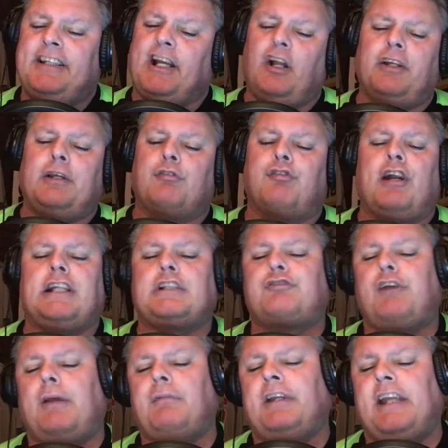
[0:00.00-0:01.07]
Get all your friends,
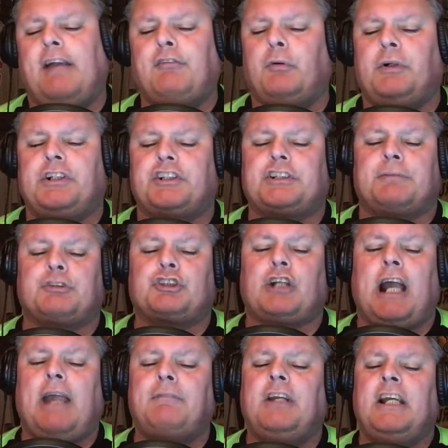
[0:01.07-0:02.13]
family, everyone to
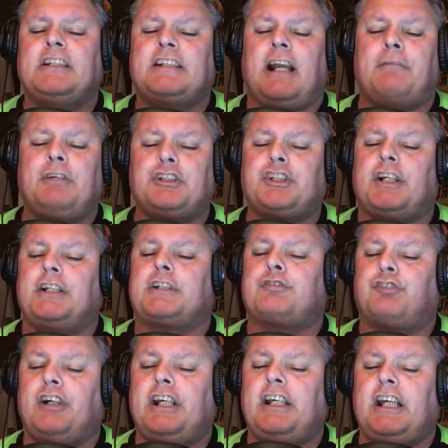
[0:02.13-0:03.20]
subscribe. Did I mention it's
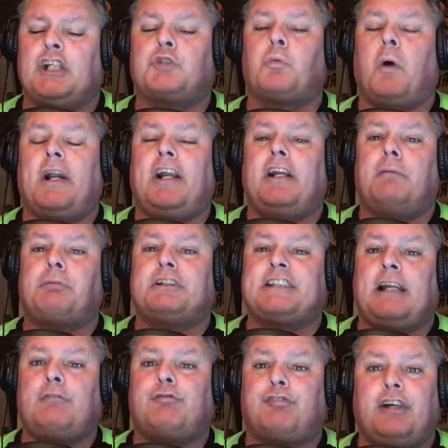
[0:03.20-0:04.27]
free? It's
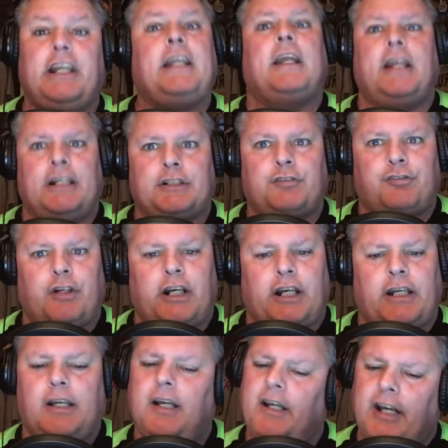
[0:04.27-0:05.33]
100% free. It's
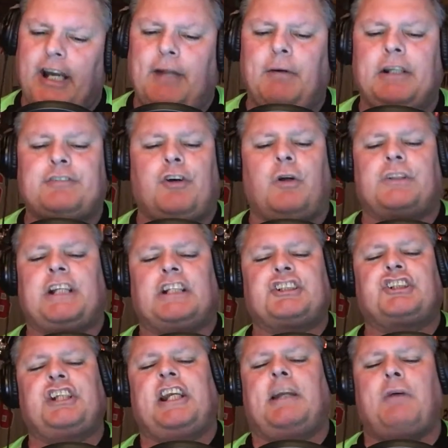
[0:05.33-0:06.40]
free. Anyways, folks, I'll
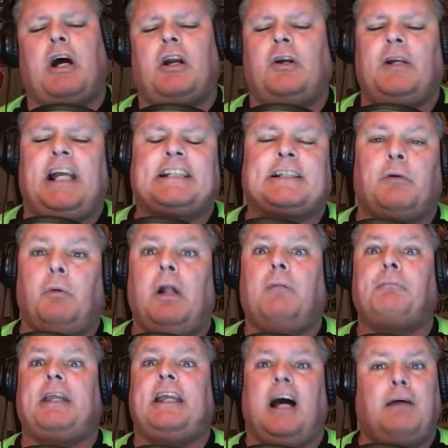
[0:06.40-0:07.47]
see you tomorrow as it will
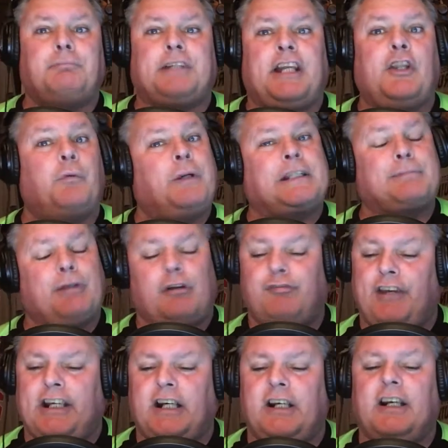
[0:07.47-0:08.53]
be hump day, the week's middle
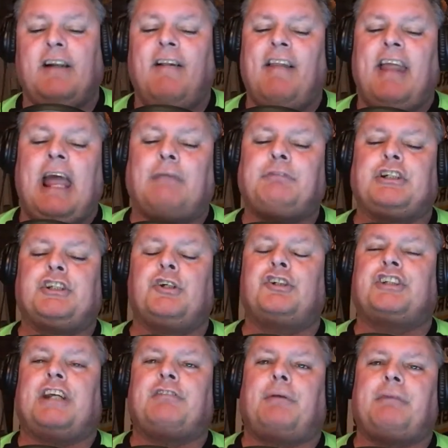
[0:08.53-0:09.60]
finger. Happy
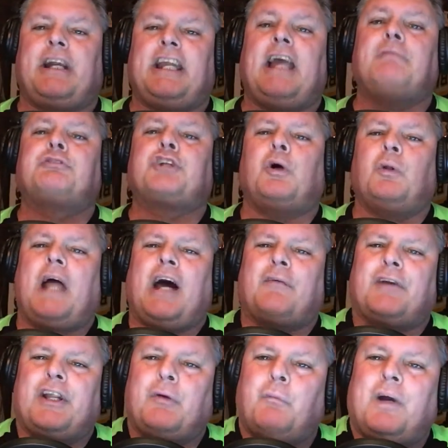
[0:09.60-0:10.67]
Tuesday, everybody. I'm Joe
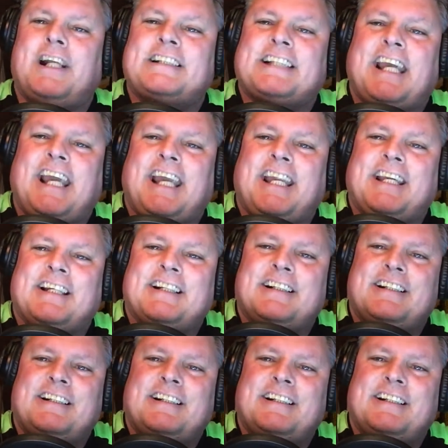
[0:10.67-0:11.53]
Lowry. What a day.